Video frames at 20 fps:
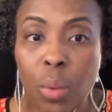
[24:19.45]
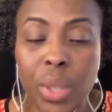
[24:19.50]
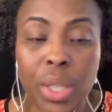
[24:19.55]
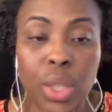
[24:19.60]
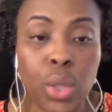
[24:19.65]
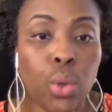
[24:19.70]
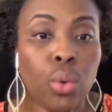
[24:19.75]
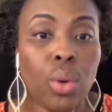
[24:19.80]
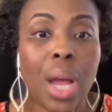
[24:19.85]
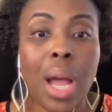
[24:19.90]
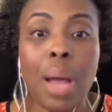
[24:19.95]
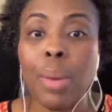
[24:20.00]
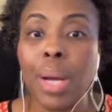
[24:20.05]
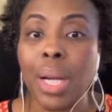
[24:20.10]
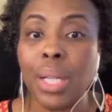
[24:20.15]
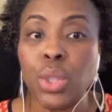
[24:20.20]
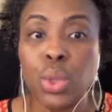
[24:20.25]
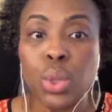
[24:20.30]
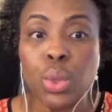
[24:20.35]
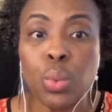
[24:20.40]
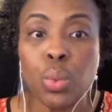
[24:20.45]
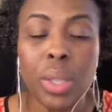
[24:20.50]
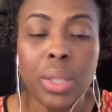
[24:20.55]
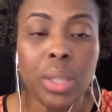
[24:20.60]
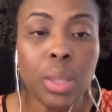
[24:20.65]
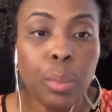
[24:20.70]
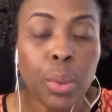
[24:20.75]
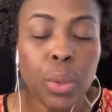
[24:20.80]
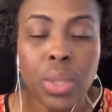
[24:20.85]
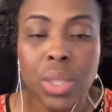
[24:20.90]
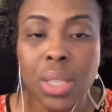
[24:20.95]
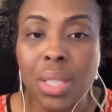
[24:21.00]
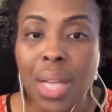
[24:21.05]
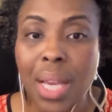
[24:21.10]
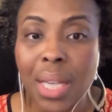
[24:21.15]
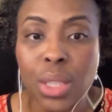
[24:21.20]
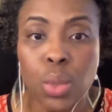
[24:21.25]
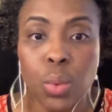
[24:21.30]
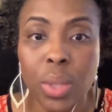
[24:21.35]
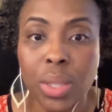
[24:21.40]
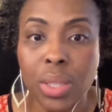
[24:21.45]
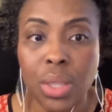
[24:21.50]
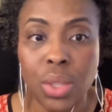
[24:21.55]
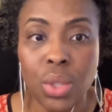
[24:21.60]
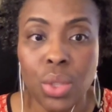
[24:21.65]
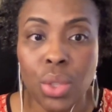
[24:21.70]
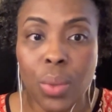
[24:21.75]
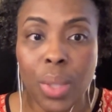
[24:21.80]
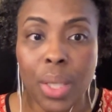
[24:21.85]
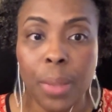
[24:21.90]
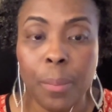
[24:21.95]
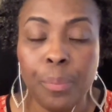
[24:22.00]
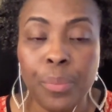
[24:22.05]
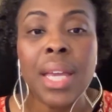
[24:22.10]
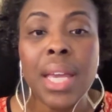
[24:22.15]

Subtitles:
We grab onto what the person next to us is doing.